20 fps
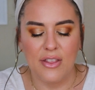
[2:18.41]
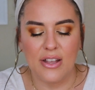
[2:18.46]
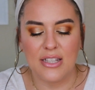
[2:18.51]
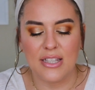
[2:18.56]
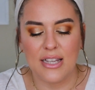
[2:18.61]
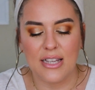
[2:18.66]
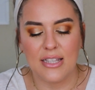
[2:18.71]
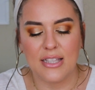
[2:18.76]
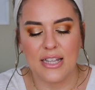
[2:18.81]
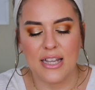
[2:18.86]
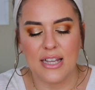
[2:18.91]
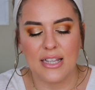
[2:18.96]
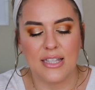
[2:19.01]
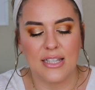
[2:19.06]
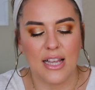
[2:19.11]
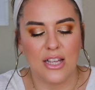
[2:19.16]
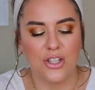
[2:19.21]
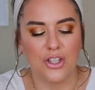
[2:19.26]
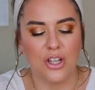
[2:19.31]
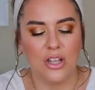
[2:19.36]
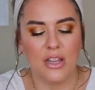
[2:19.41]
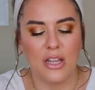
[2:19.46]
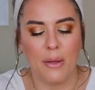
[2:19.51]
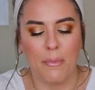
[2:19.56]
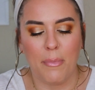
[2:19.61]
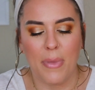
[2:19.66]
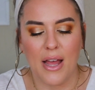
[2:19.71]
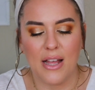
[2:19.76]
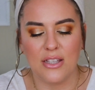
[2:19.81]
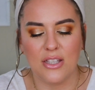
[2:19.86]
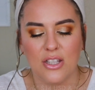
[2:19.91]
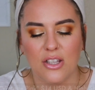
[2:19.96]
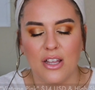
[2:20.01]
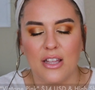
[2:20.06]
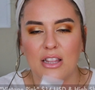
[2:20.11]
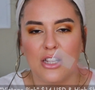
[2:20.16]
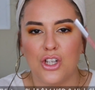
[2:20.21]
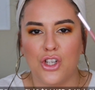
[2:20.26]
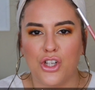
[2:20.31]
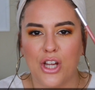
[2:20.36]
This is the Essential Lip Pencil
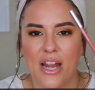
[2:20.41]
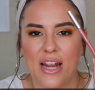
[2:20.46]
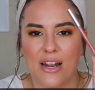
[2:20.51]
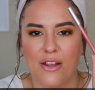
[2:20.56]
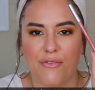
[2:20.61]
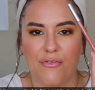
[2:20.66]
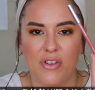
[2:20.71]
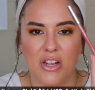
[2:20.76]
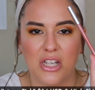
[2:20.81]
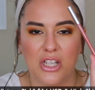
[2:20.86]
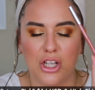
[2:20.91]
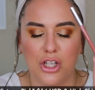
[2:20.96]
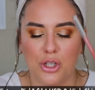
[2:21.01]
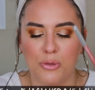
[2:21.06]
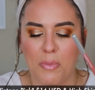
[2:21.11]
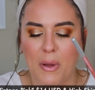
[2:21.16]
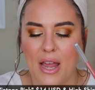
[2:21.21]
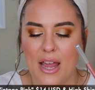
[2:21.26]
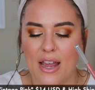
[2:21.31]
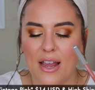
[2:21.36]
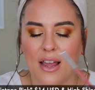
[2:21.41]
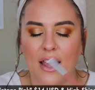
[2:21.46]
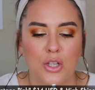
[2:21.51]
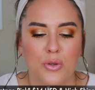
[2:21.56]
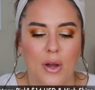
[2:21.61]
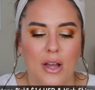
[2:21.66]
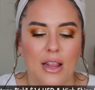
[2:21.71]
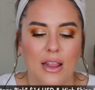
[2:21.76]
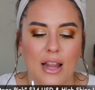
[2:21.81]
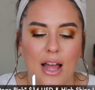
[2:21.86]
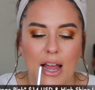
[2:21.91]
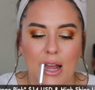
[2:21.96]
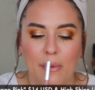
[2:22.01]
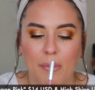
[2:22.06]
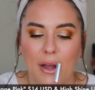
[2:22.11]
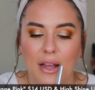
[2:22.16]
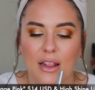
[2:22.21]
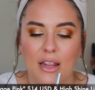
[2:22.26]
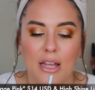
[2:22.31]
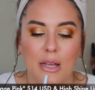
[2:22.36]
in the shade Vintage Pink. So I line
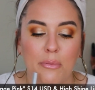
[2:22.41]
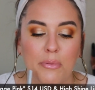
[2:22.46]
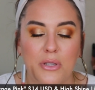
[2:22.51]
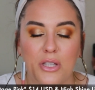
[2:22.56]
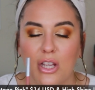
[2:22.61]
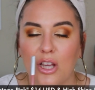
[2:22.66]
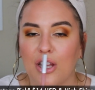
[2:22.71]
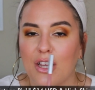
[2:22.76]
my lips.